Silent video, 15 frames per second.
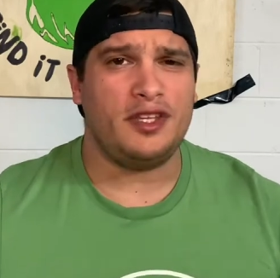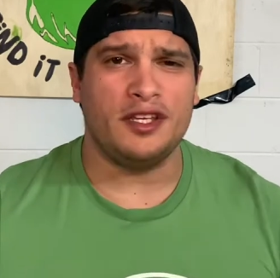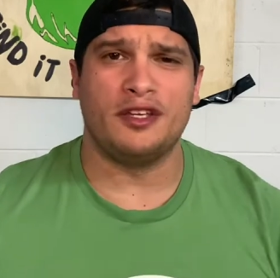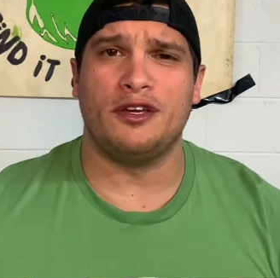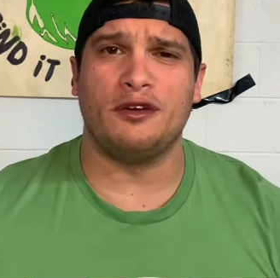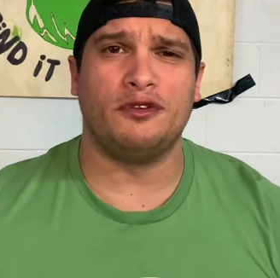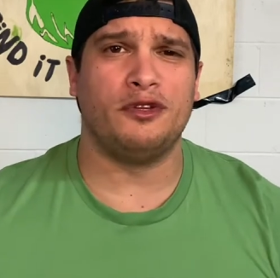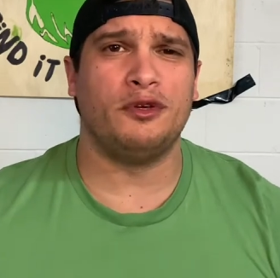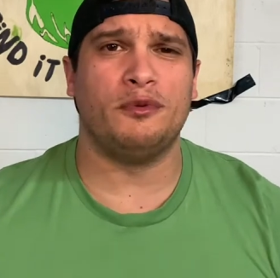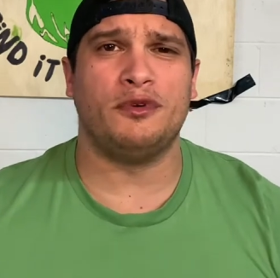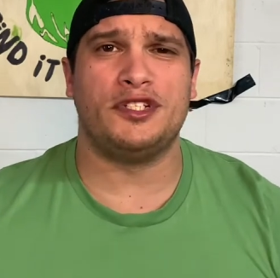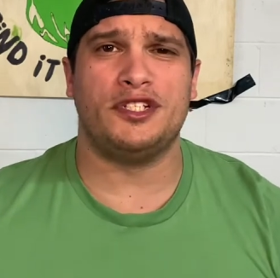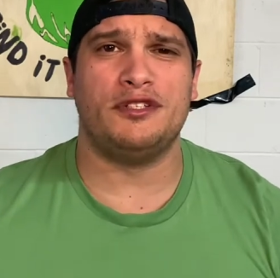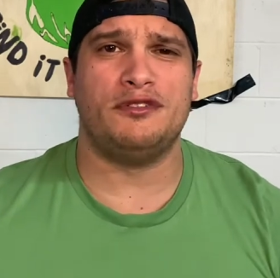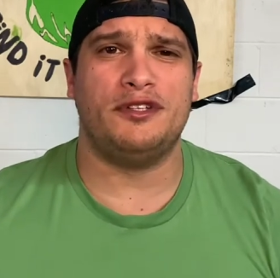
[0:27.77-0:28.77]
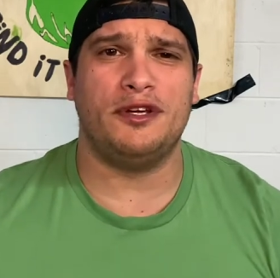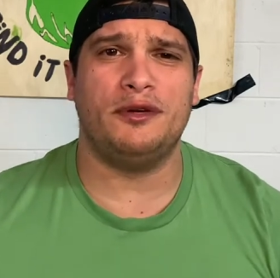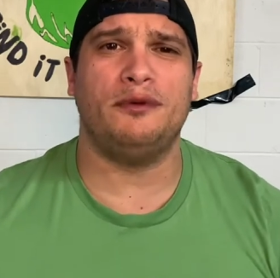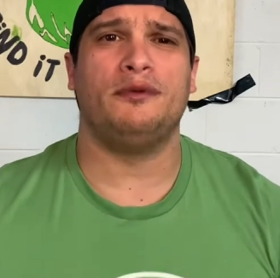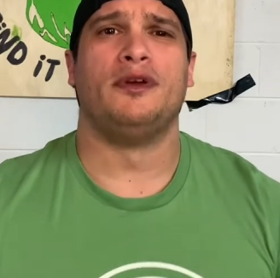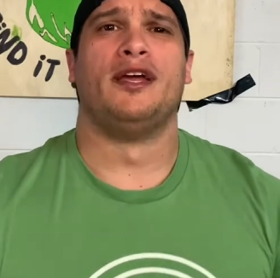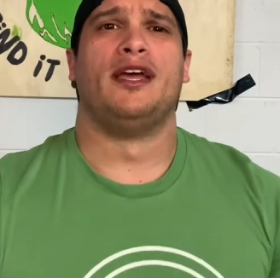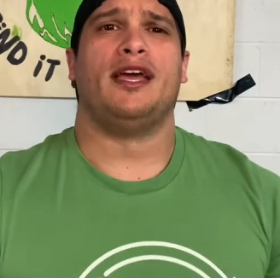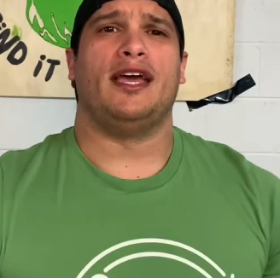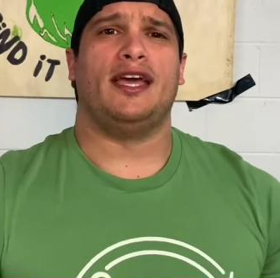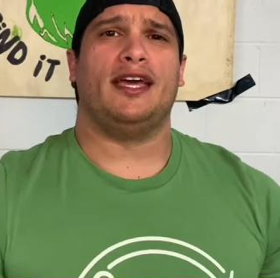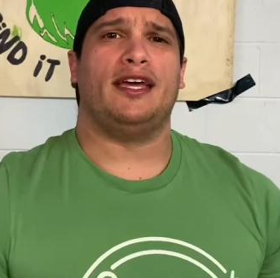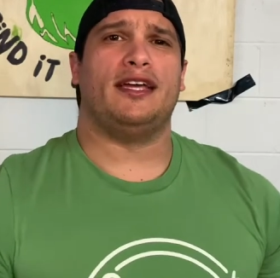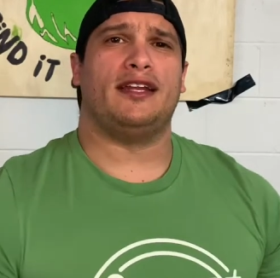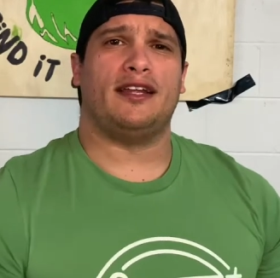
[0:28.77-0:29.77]
go do what you do
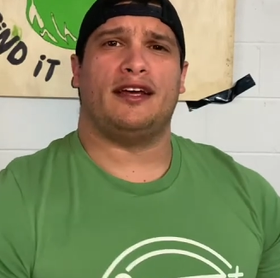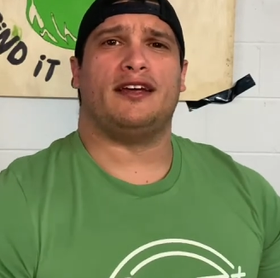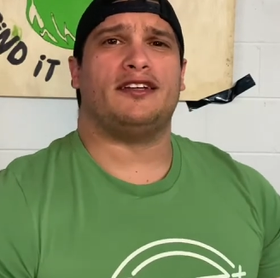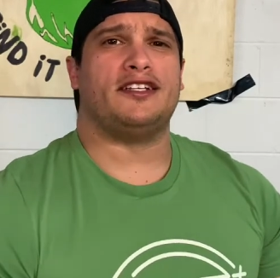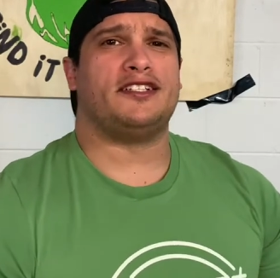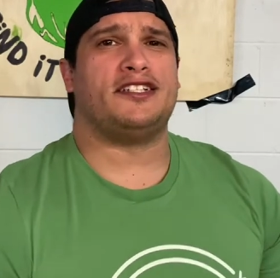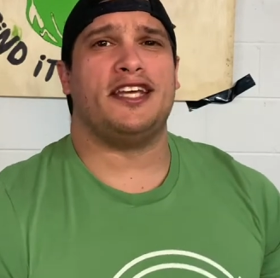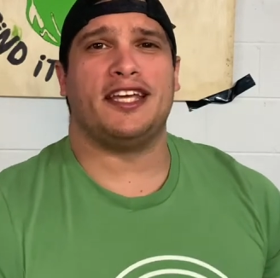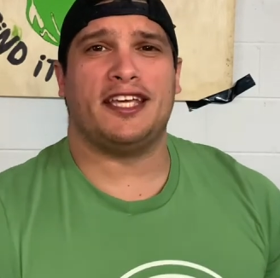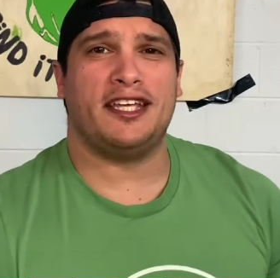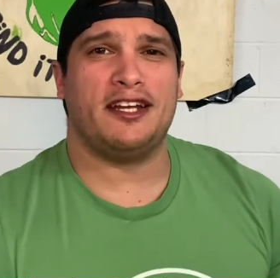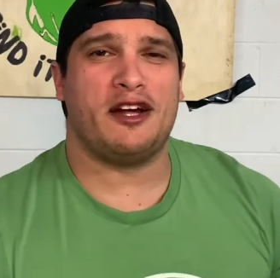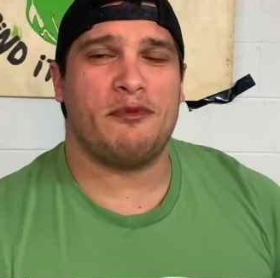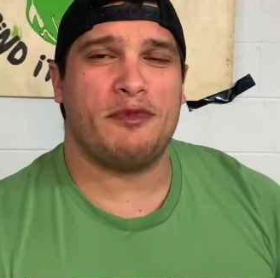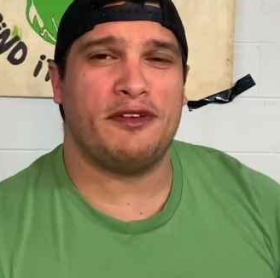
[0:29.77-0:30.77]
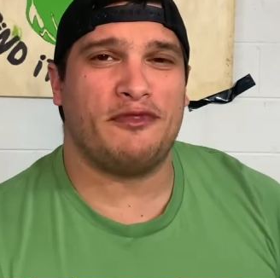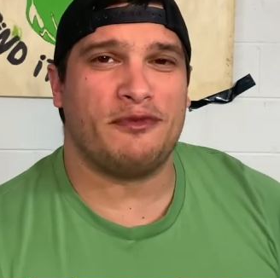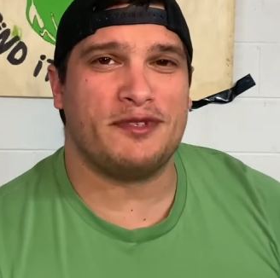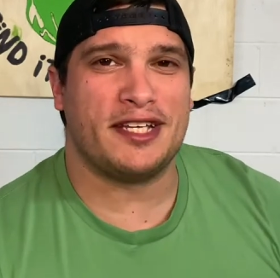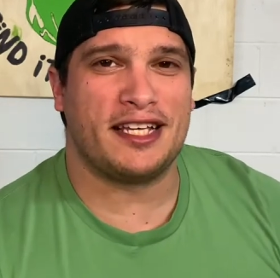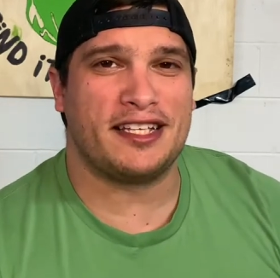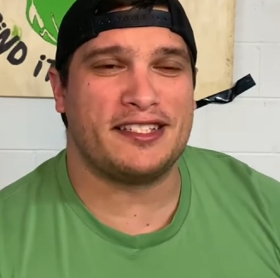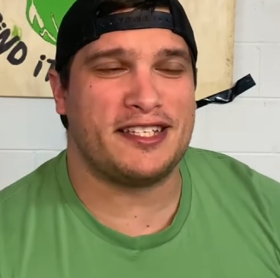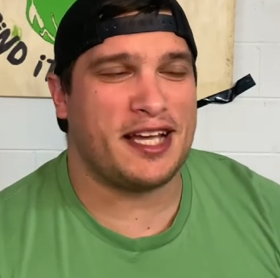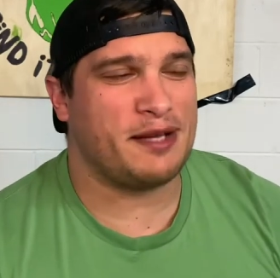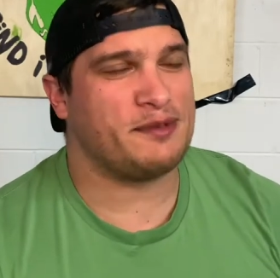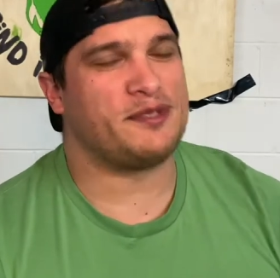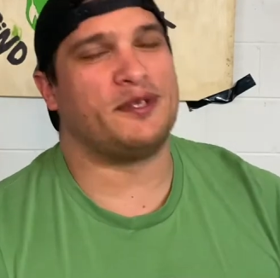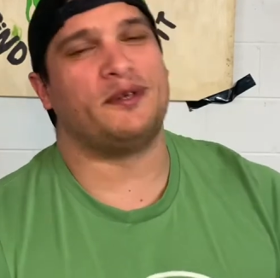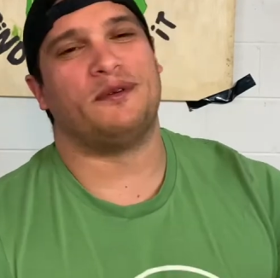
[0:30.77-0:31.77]
and just check in on me from time to time.
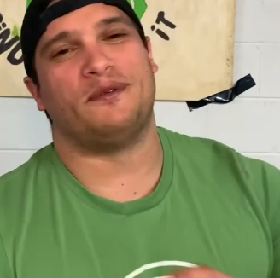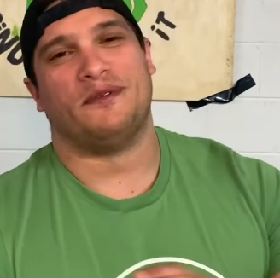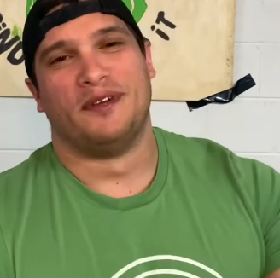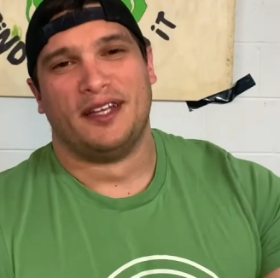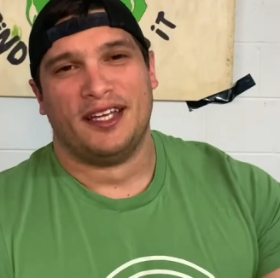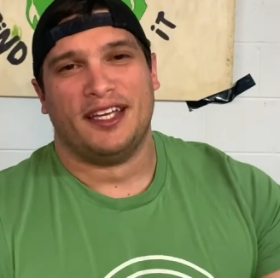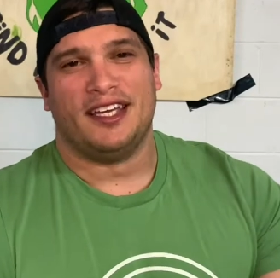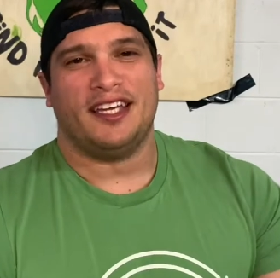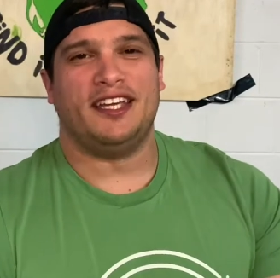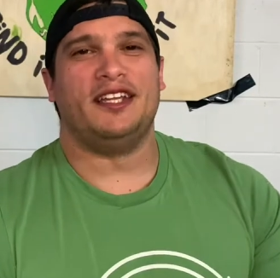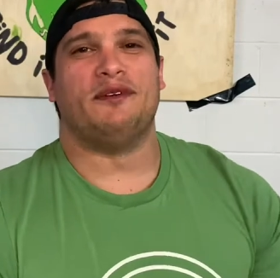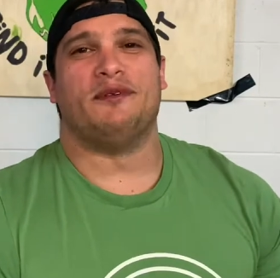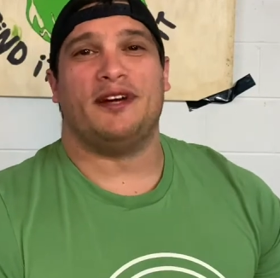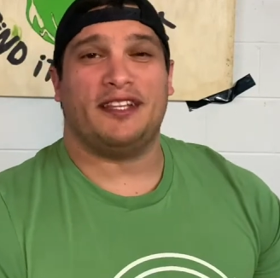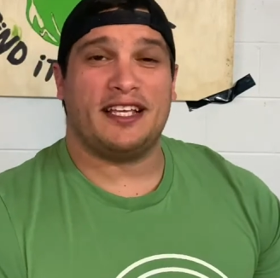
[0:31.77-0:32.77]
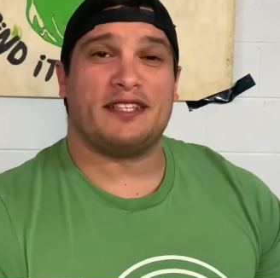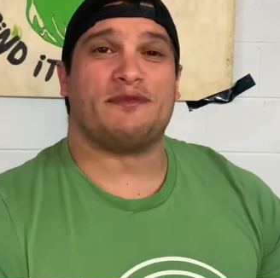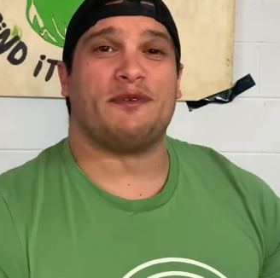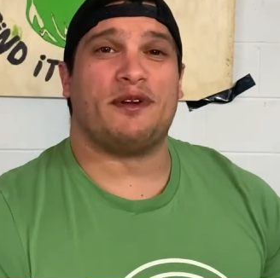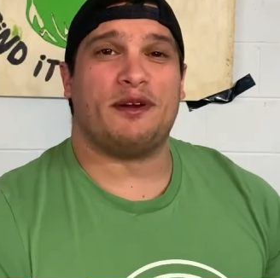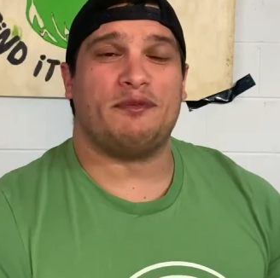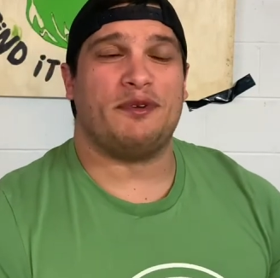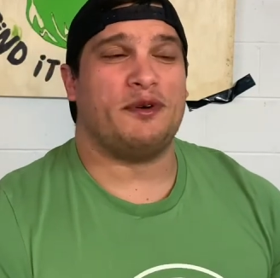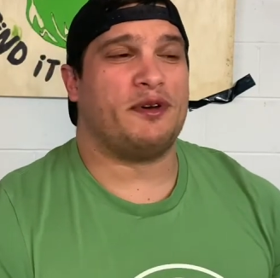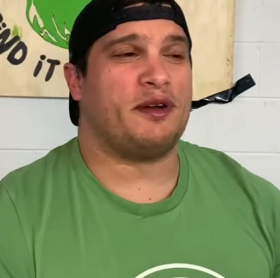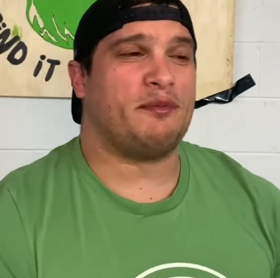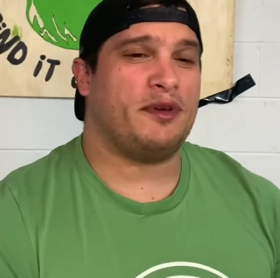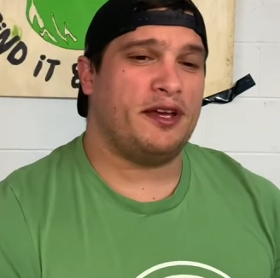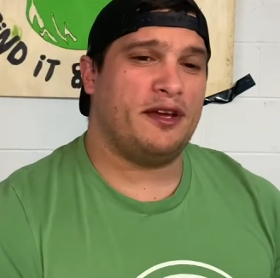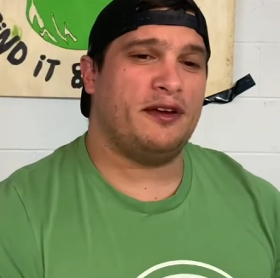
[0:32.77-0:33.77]
So anyway, that's what I'm doing.
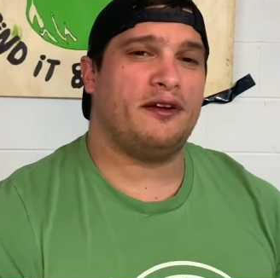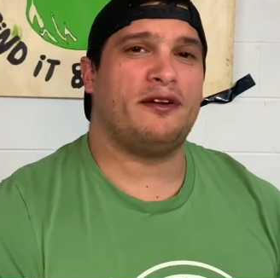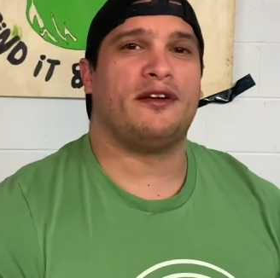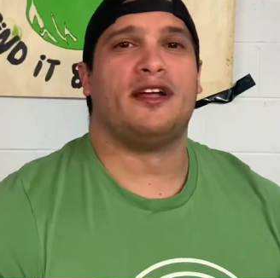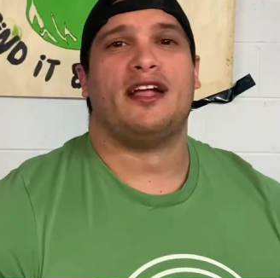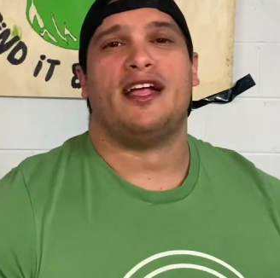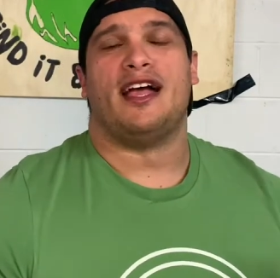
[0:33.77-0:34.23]
I'm here.